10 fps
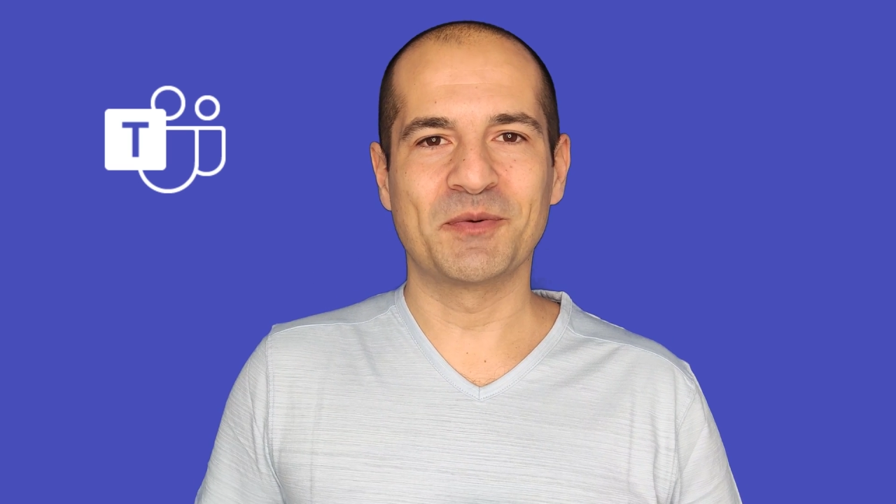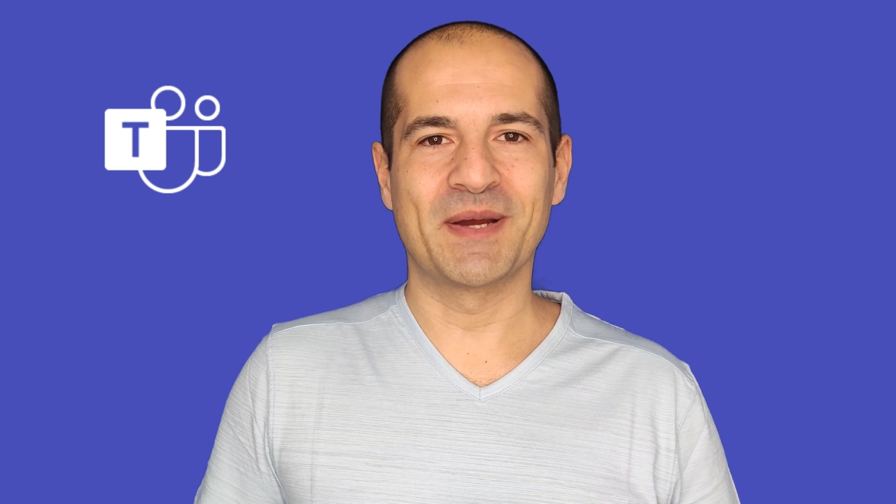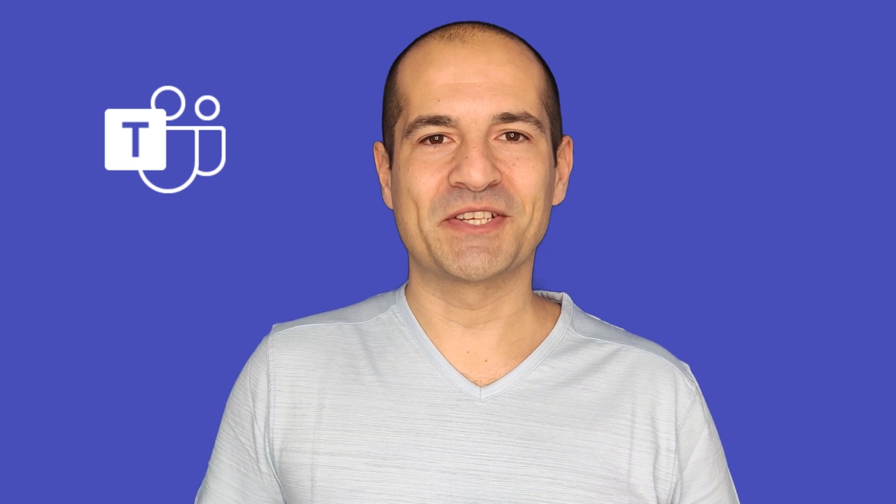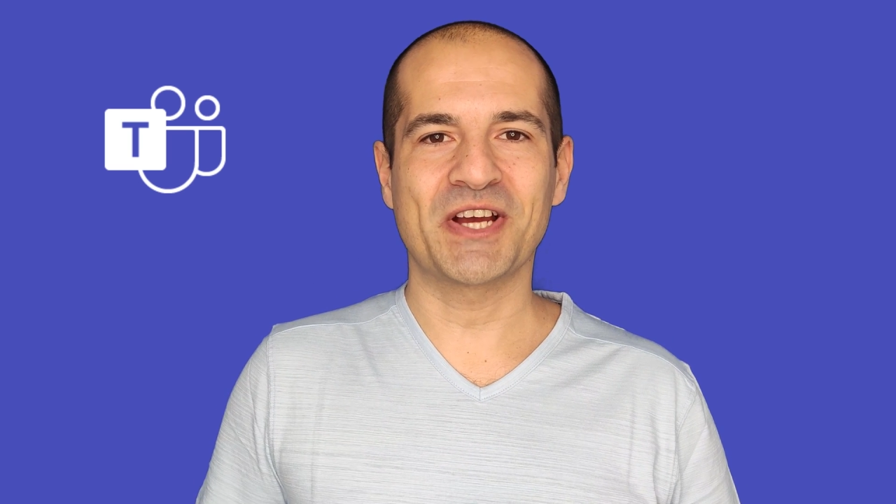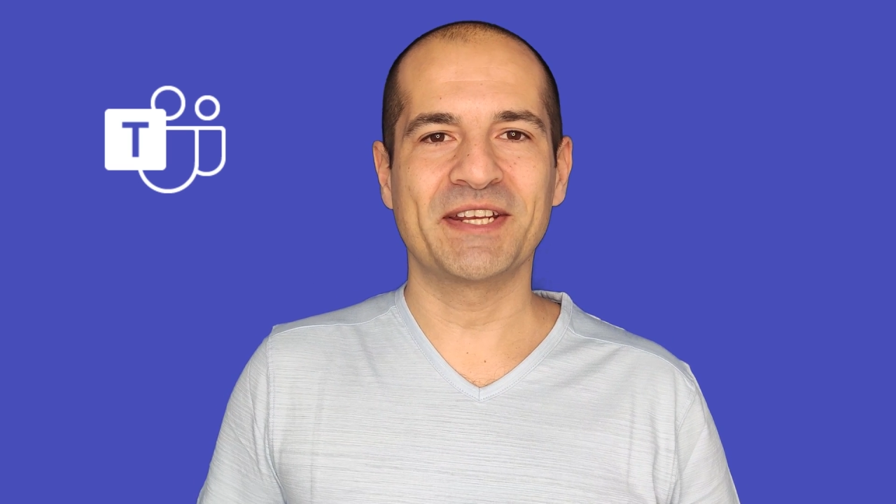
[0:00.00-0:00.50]
to
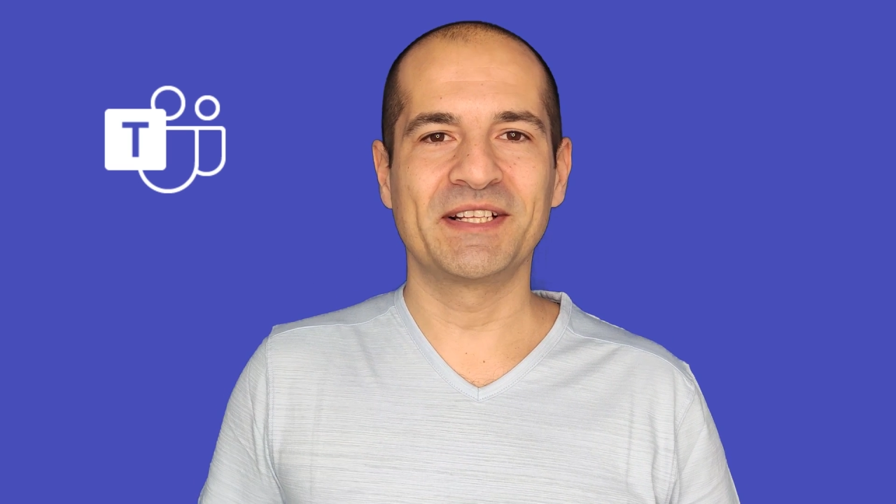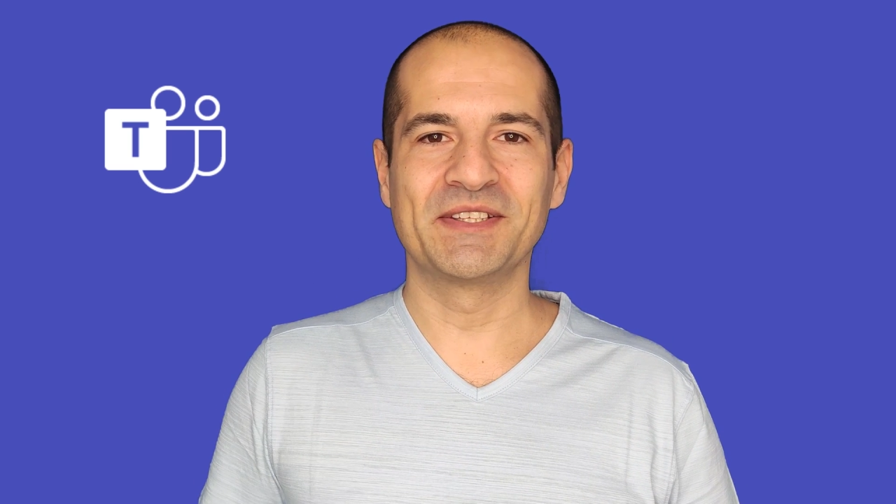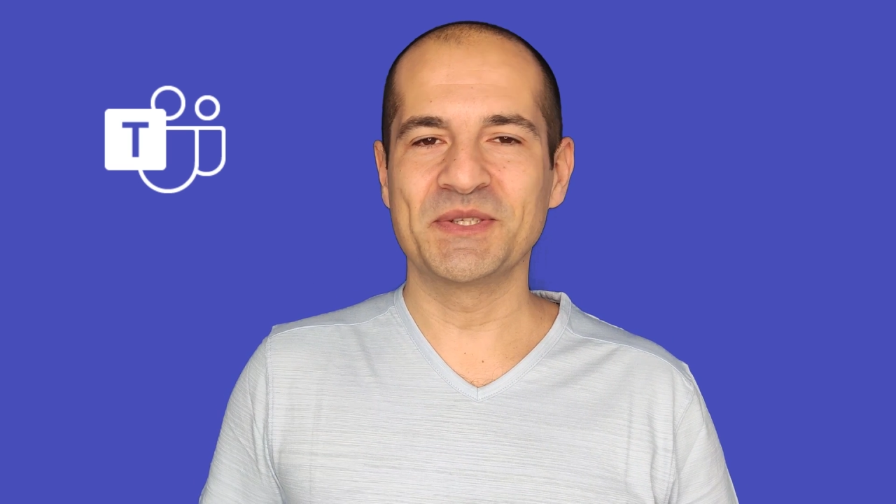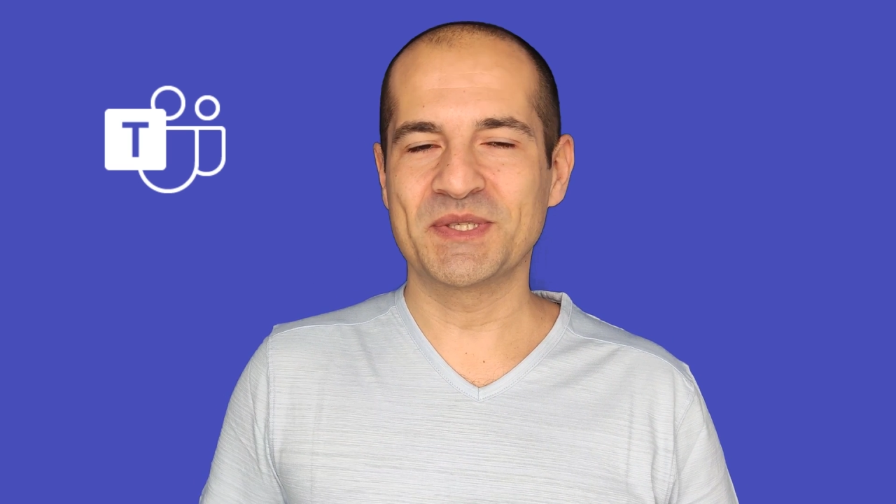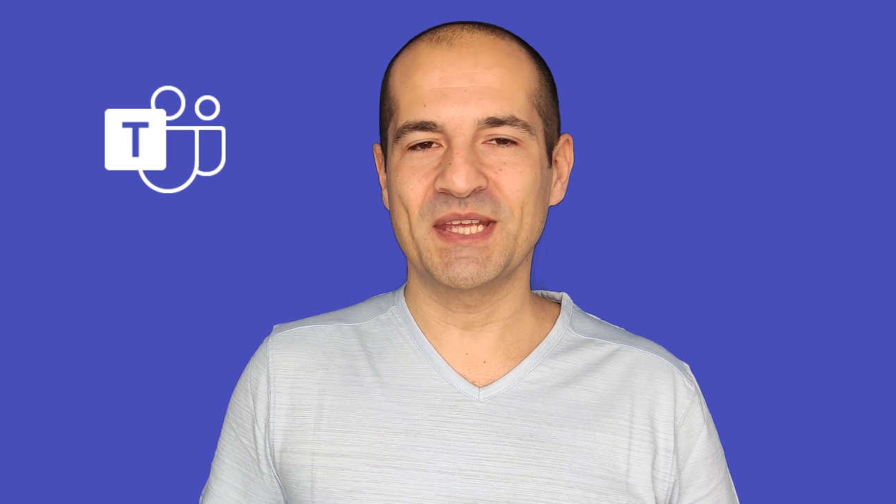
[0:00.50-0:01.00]
my
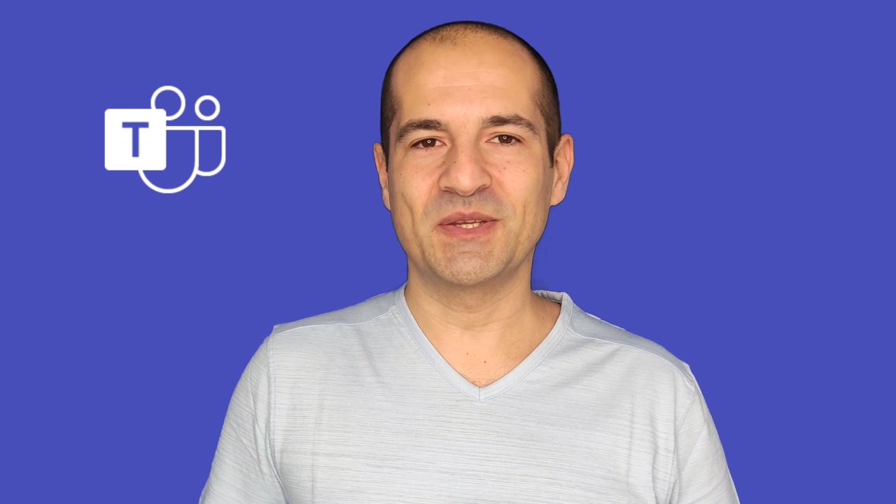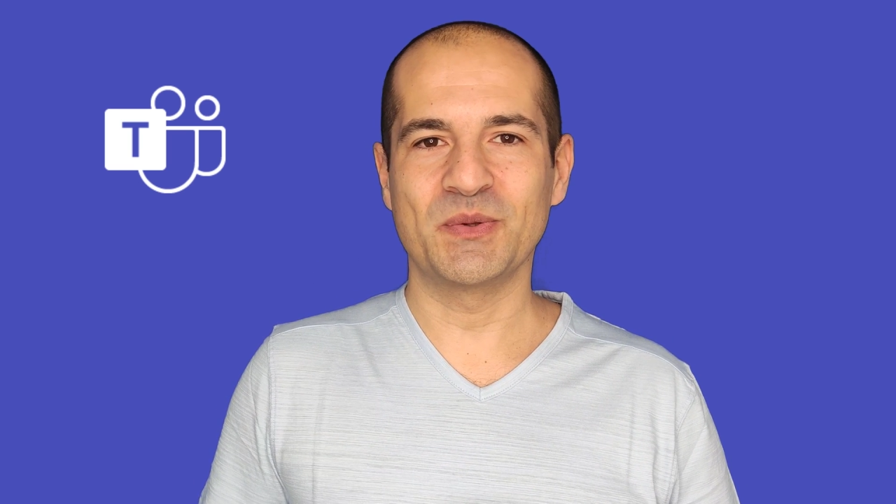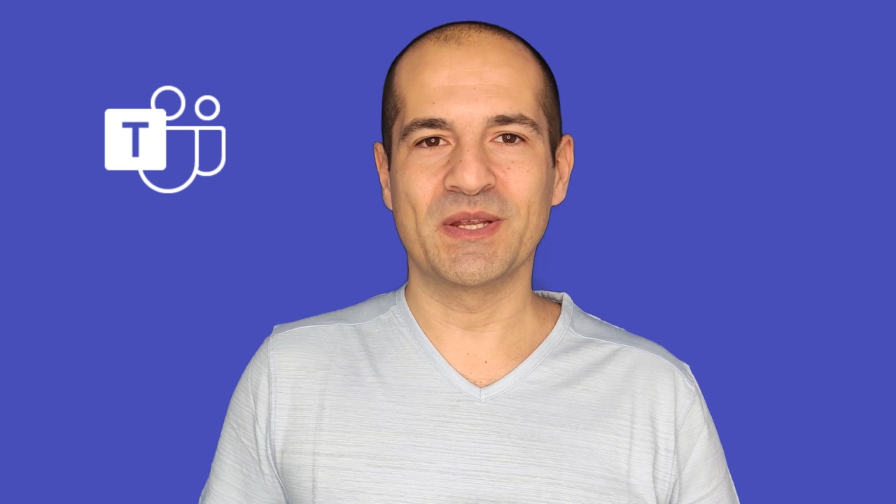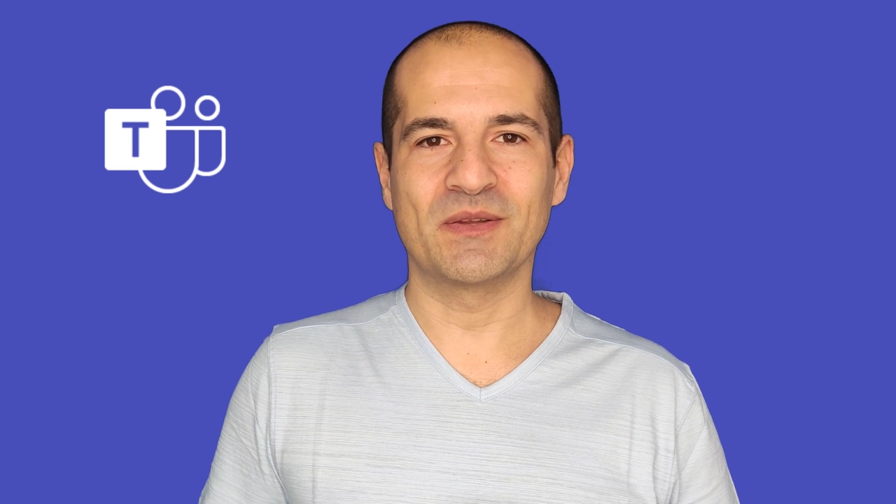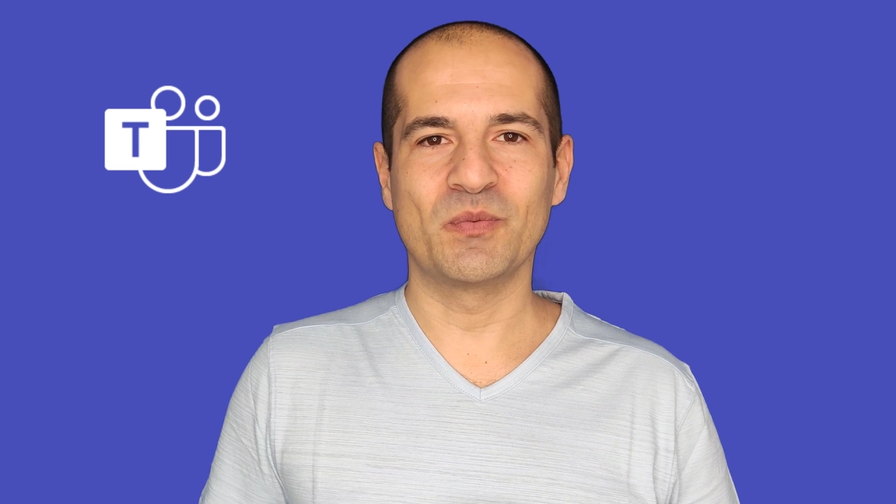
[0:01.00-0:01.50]
channel to stay
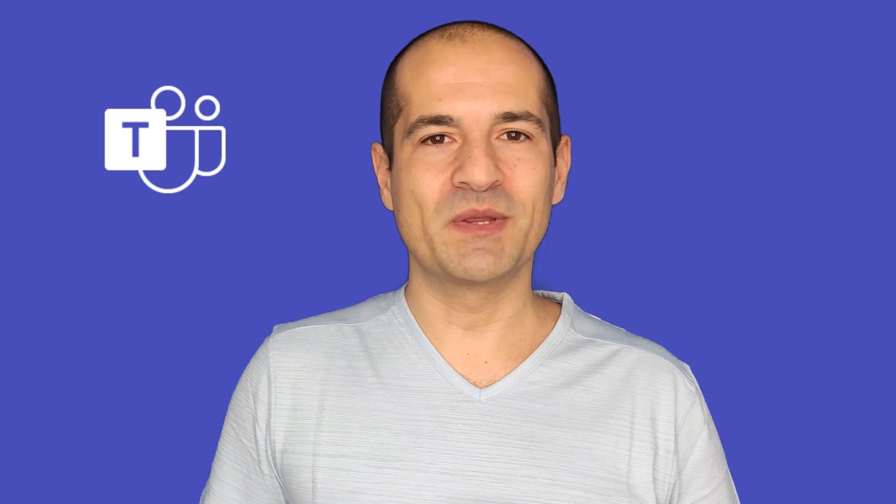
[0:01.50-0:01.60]
tuned